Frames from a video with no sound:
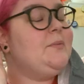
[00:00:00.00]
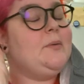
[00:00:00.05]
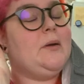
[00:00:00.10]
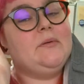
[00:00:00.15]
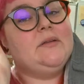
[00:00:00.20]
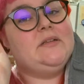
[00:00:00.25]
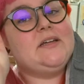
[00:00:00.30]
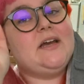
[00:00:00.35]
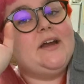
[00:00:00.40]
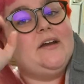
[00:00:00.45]

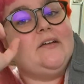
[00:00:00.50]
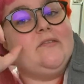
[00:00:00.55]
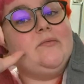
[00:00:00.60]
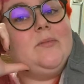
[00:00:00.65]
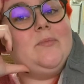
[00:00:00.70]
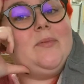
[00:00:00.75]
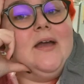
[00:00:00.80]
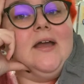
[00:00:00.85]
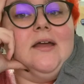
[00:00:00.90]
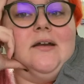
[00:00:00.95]
probably tired of
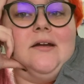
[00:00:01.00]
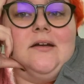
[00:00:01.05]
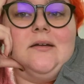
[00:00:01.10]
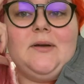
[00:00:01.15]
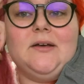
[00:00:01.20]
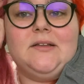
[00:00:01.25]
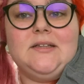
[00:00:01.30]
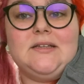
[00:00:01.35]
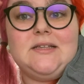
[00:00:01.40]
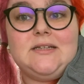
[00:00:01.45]
me banging on
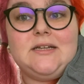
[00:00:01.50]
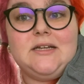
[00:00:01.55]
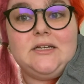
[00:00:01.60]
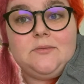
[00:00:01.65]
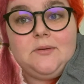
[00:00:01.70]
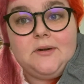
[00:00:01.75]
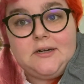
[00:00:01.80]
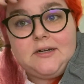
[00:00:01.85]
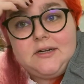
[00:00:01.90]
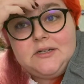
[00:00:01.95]
about these stitch
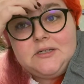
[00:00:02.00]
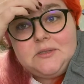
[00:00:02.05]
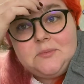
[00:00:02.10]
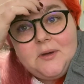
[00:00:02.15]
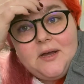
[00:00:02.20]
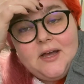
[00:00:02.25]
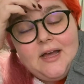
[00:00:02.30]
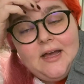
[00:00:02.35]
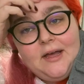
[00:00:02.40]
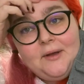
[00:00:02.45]
markers,
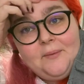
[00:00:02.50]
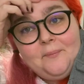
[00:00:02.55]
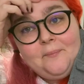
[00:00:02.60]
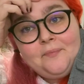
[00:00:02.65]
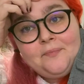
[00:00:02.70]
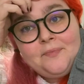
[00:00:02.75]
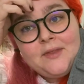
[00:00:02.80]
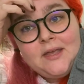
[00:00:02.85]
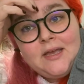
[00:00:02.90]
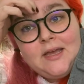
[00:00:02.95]
but
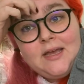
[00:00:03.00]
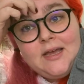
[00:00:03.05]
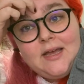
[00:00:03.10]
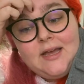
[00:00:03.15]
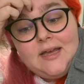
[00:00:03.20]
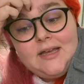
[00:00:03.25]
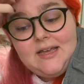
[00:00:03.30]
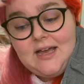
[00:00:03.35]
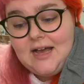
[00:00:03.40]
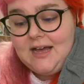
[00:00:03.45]
um,
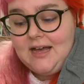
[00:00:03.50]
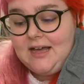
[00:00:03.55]
yeah.